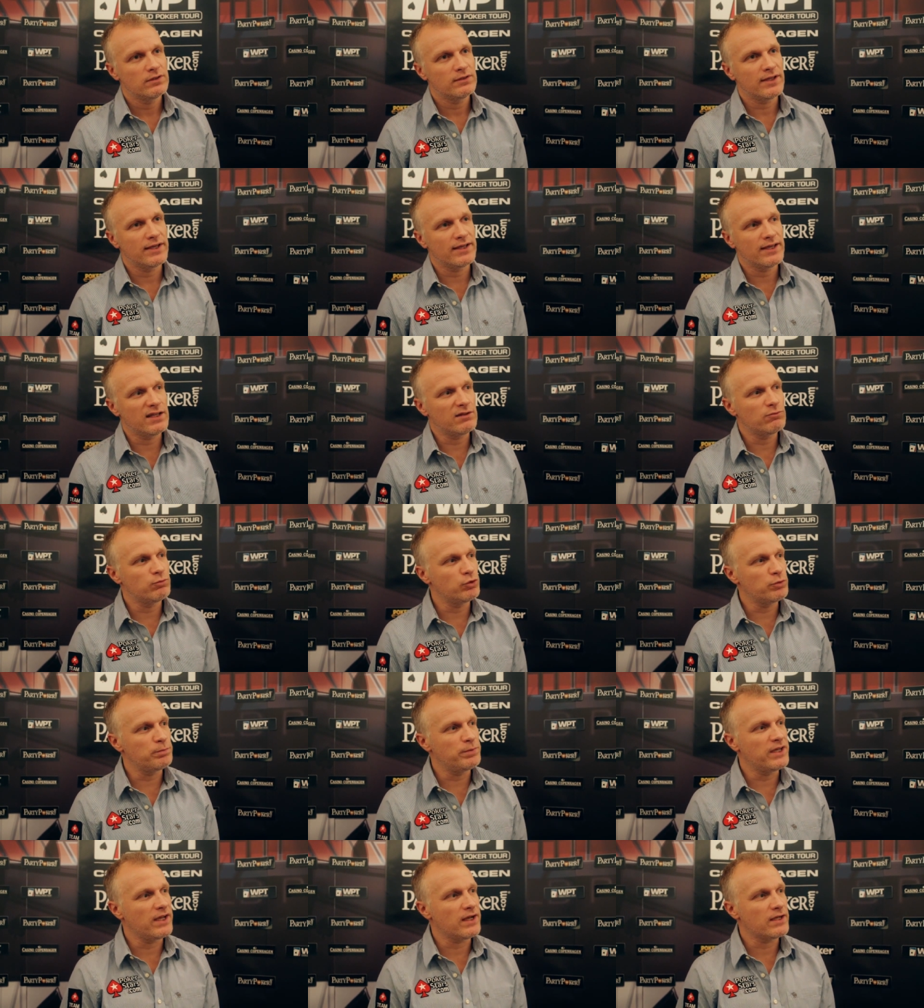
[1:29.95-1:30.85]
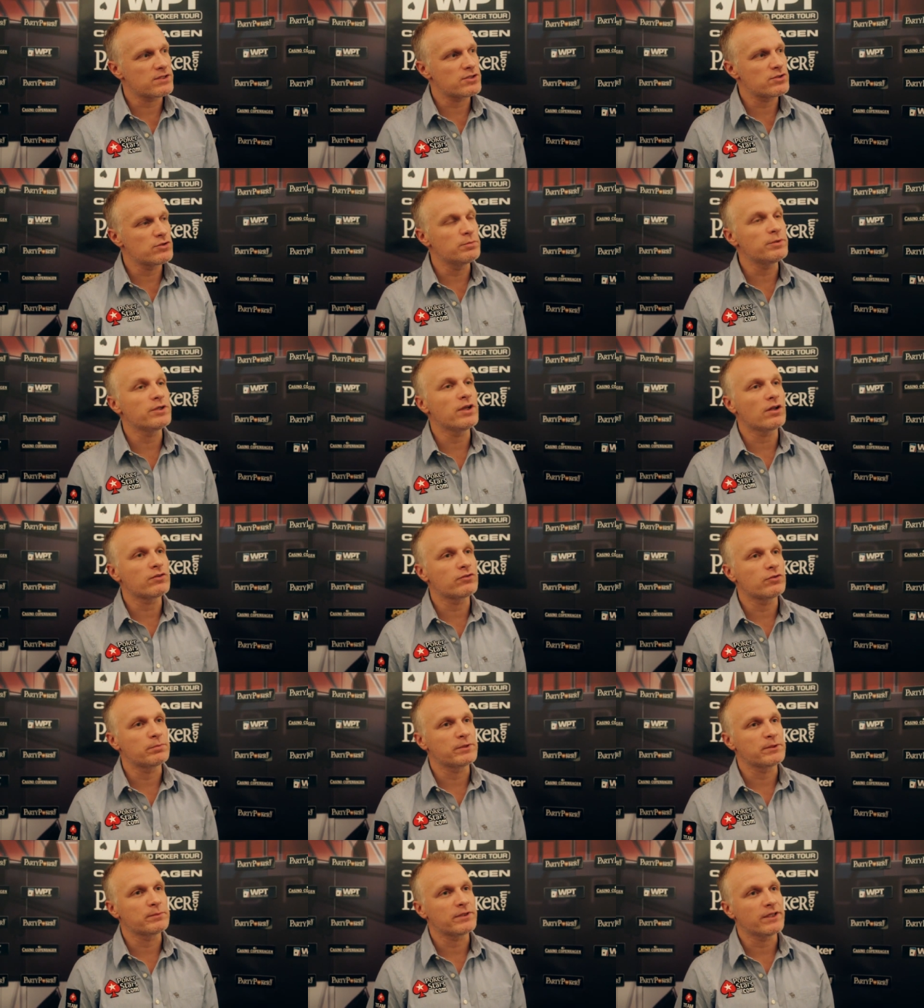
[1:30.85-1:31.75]
Like, it would be kind of stupid not to
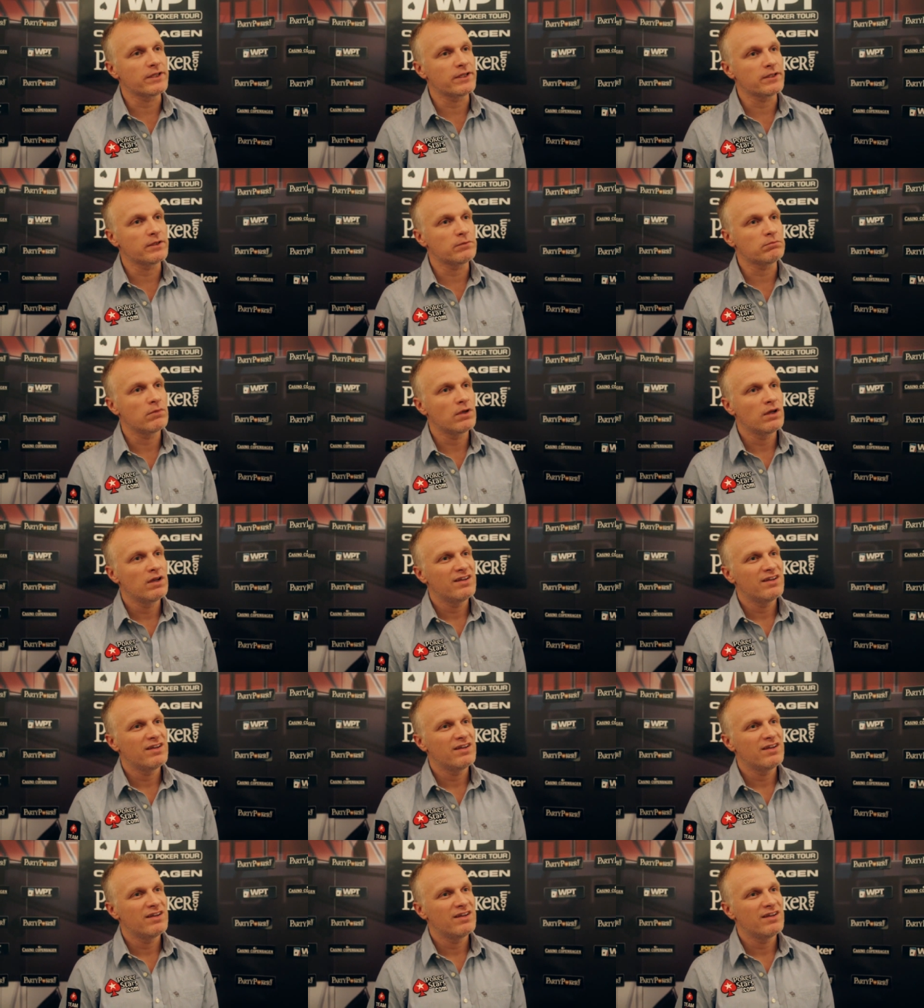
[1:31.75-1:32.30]
be playing them.